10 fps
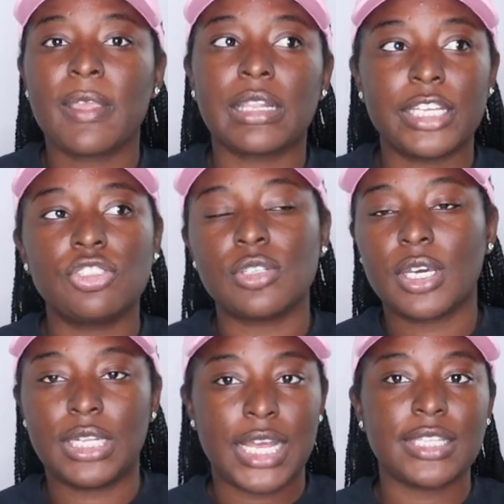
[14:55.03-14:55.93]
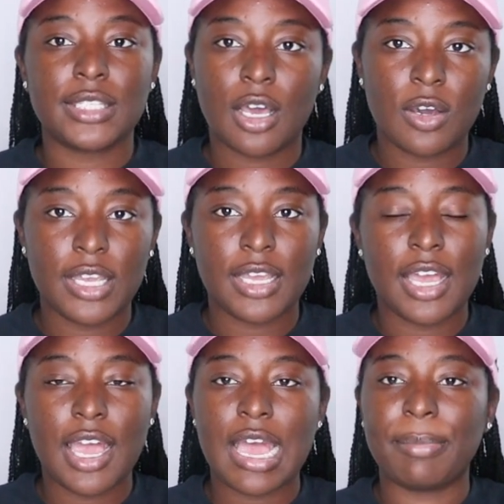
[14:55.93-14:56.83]
Let you know that I saw it,
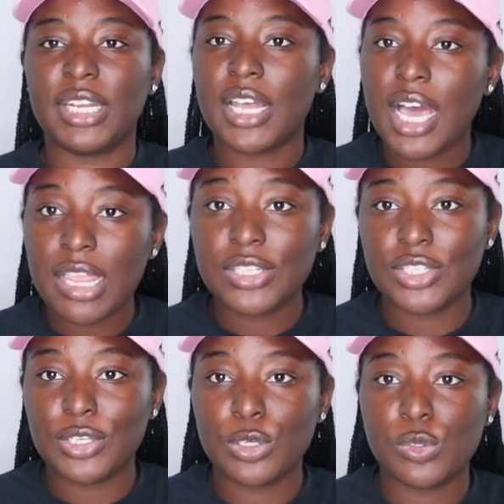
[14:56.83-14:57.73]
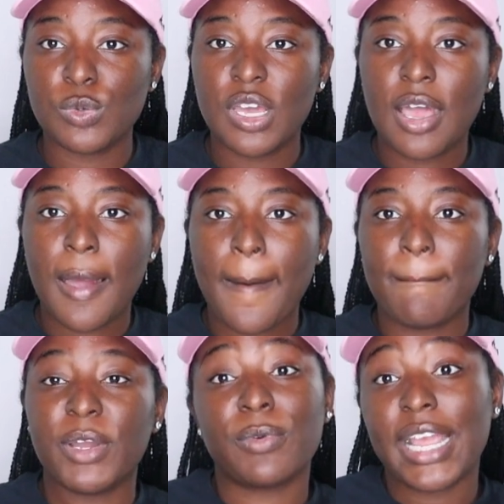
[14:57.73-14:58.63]
I'm acknowledging you,
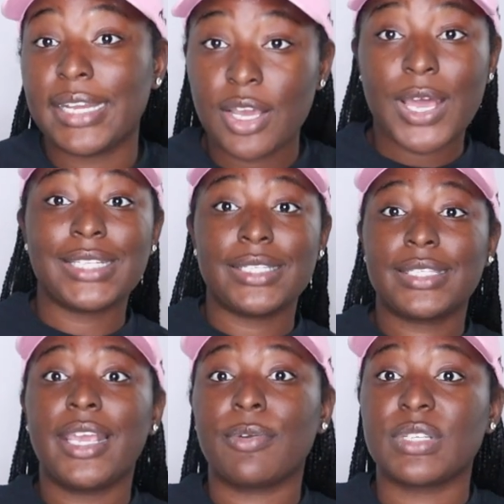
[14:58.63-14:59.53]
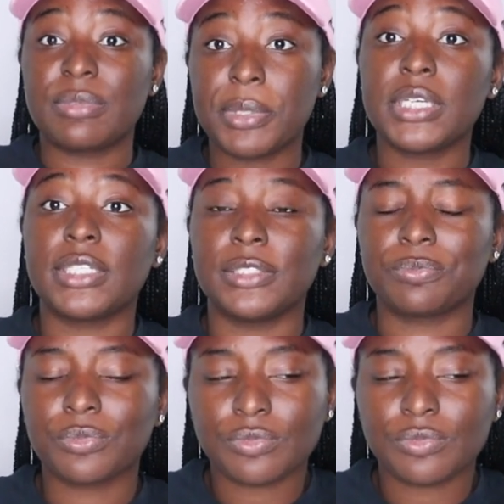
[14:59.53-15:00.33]
but right now I just can't respond.